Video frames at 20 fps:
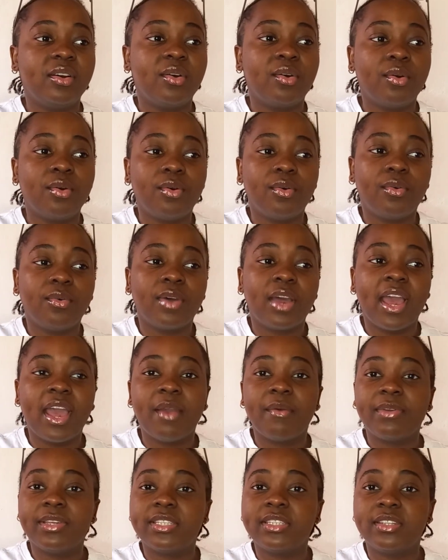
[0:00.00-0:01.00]
oh,
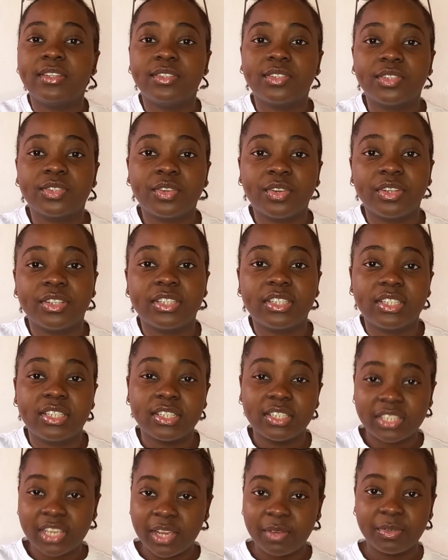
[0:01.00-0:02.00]
high-waisted skirts,
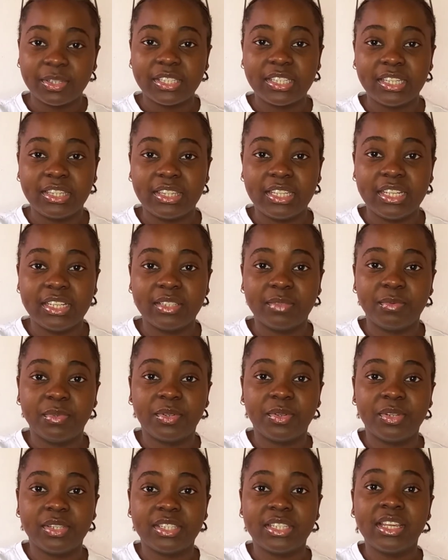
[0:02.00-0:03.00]
just high-waisted things,
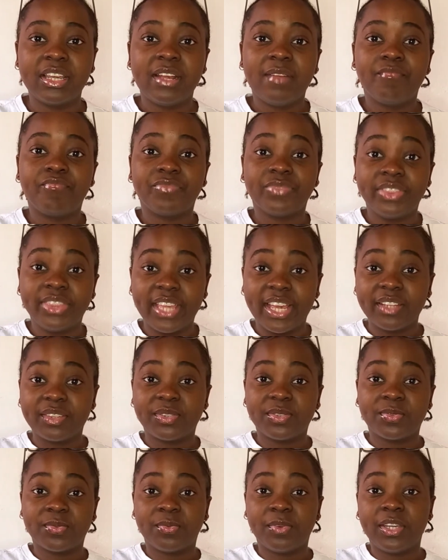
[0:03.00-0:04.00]
because
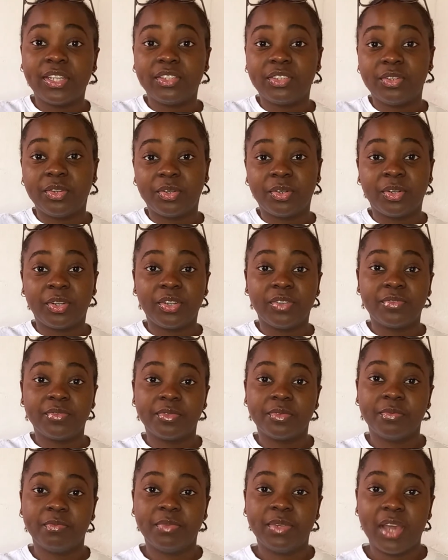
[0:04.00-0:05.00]
that's when your curves
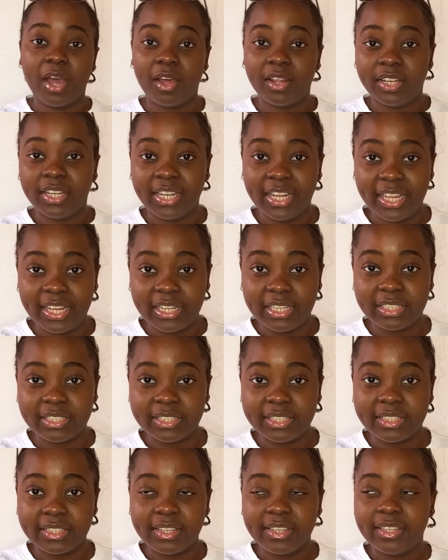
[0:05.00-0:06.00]
will be outlined.
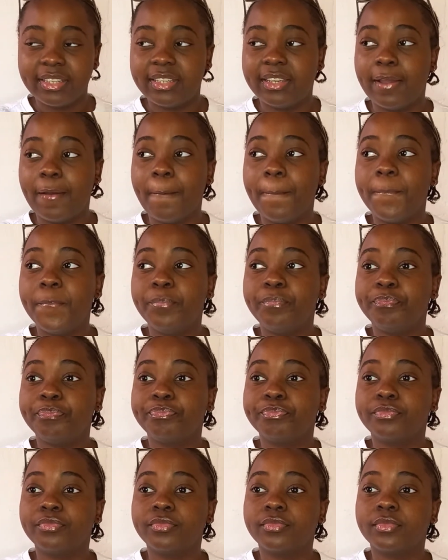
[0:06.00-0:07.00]
Yeah,
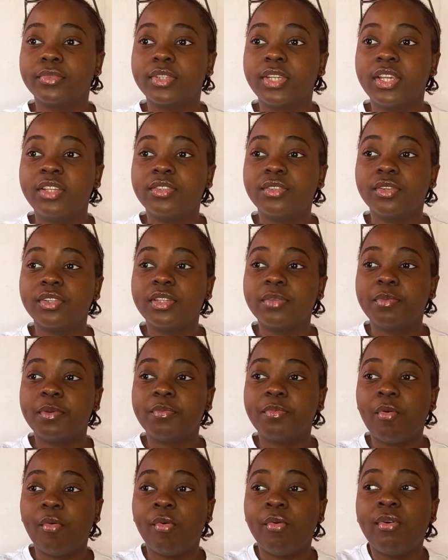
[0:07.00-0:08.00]
it's only
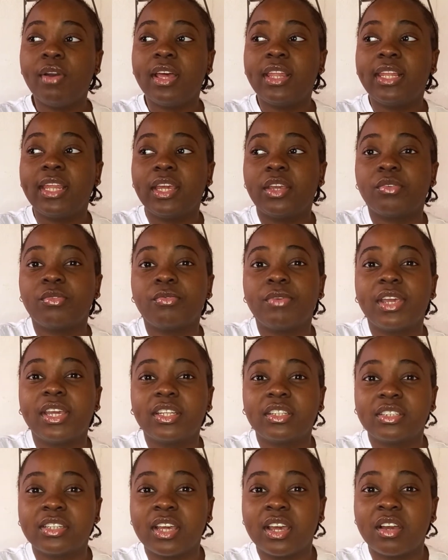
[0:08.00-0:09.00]
people who are like
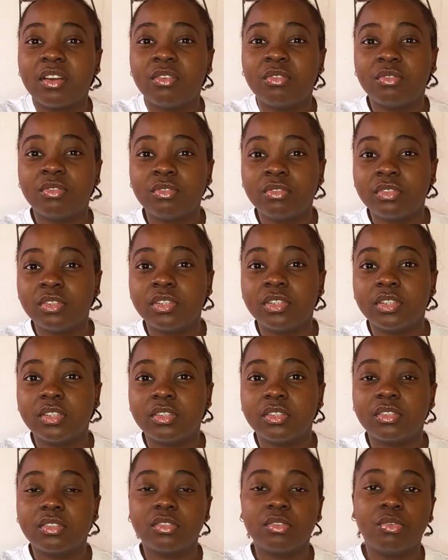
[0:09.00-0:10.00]

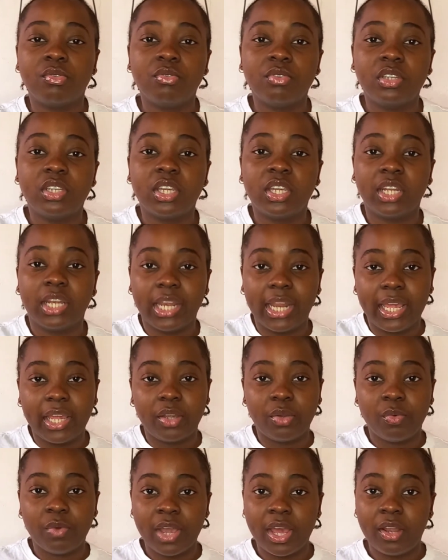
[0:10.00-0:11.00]
rectangles who can
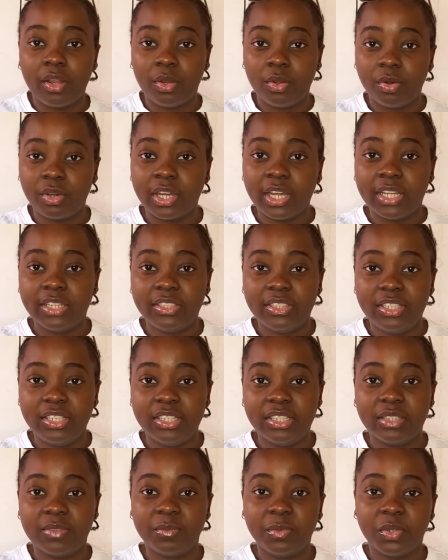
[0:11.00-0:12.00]
like wear low cut
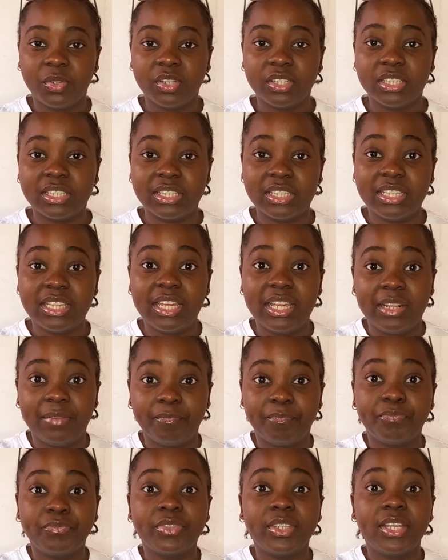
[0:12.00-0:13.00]
jeans, because then